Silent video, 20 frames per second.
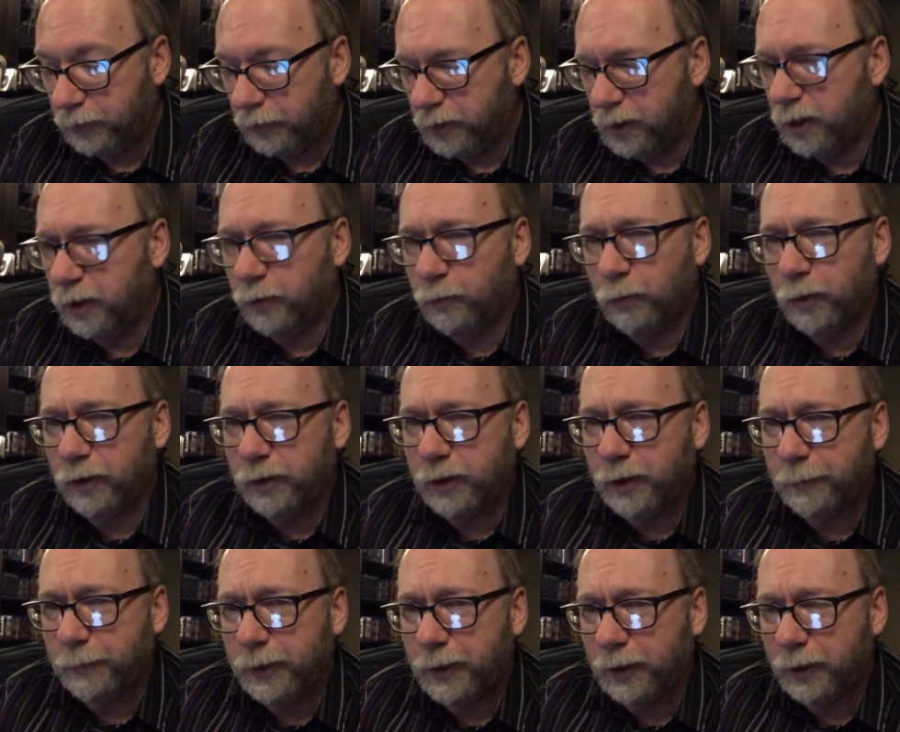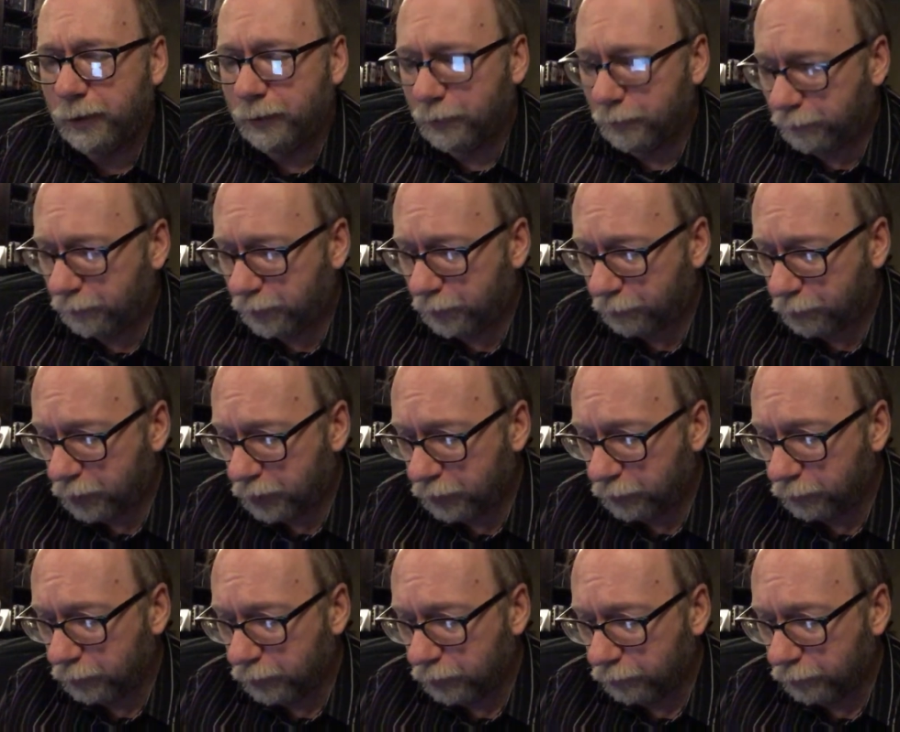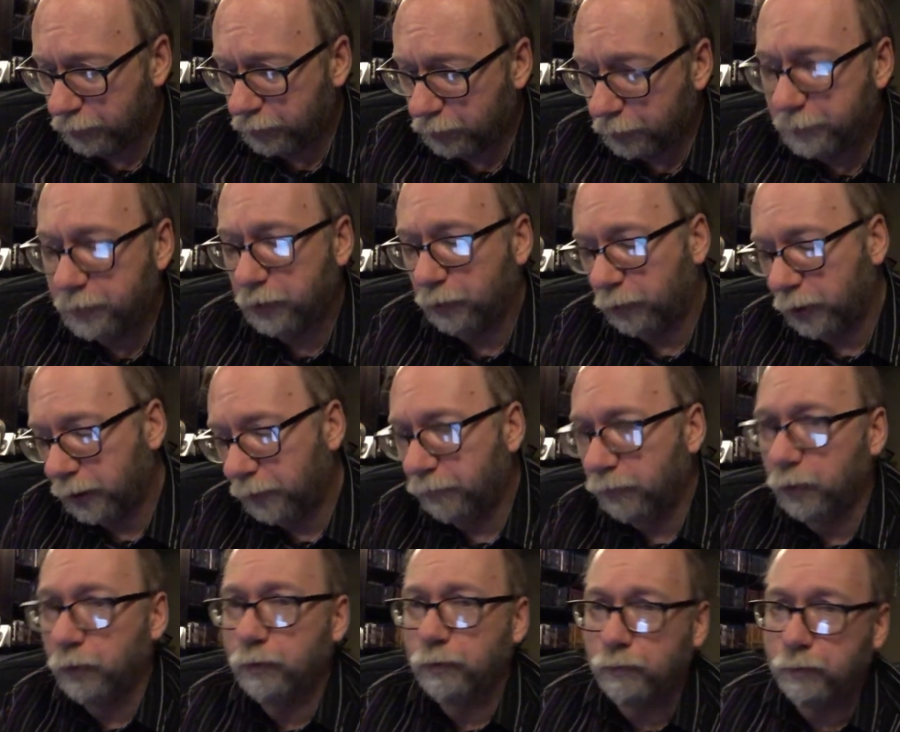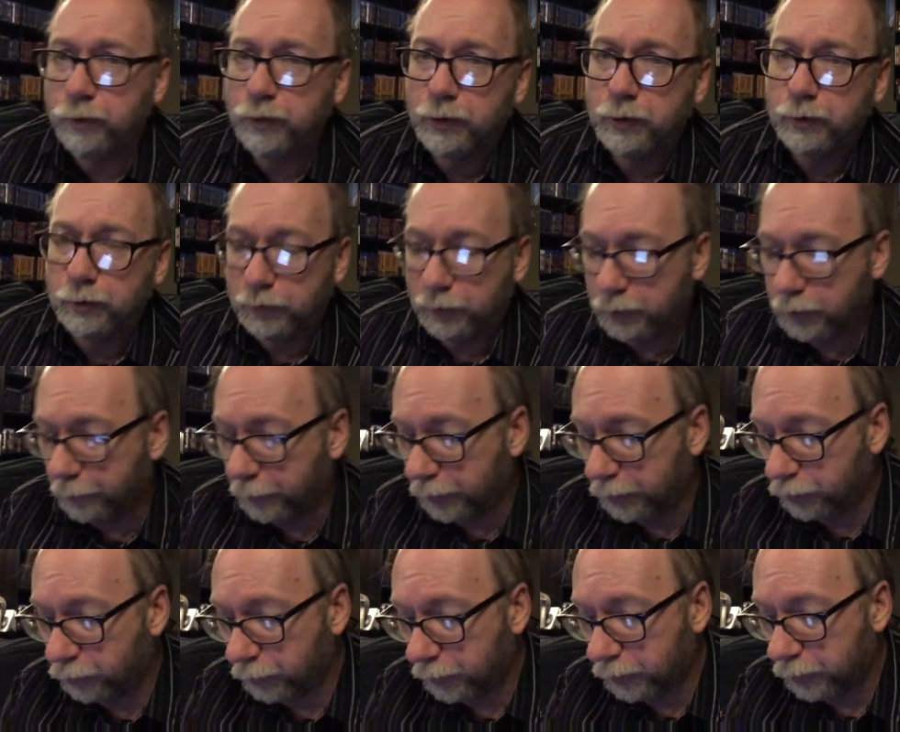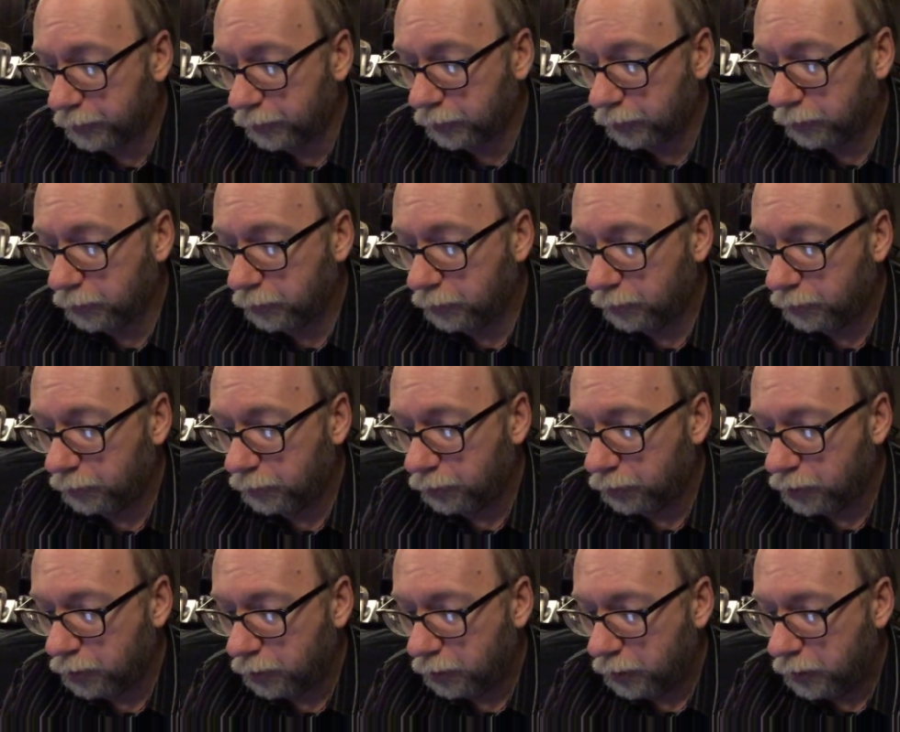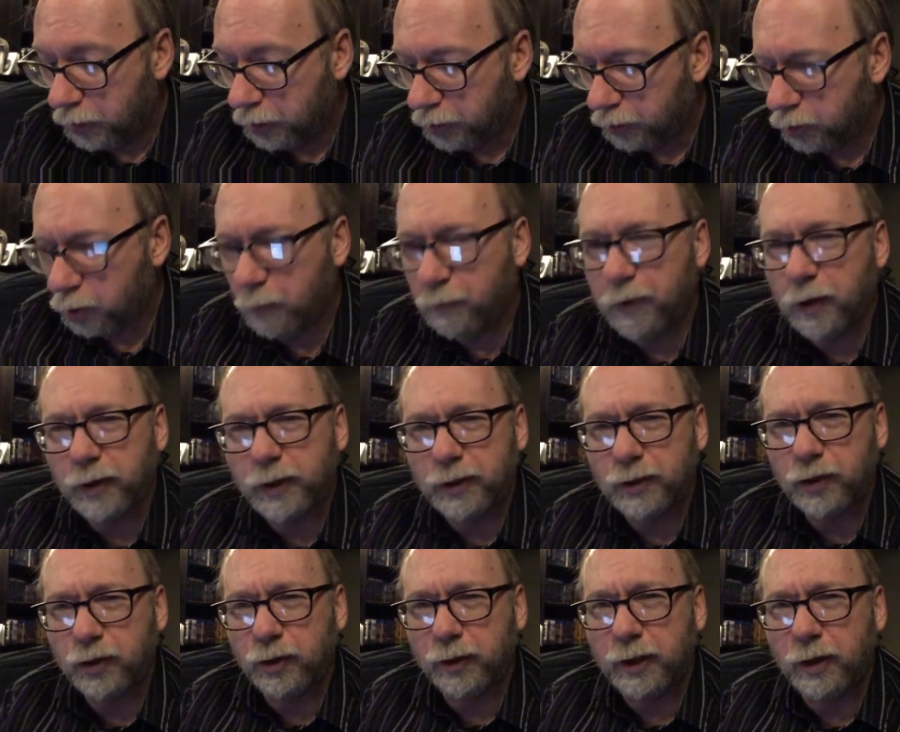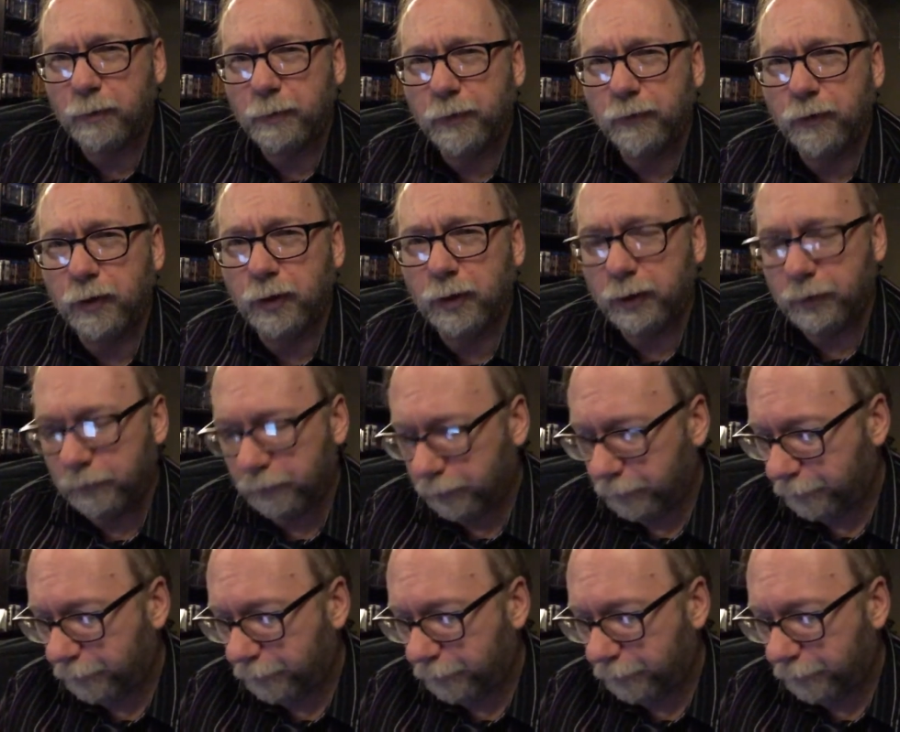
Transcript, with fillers: and the one that I'm getting, the surprise one, which I'm still waiting for, which is coming next week, I think. So hopefully I'll get to show you that one before I leave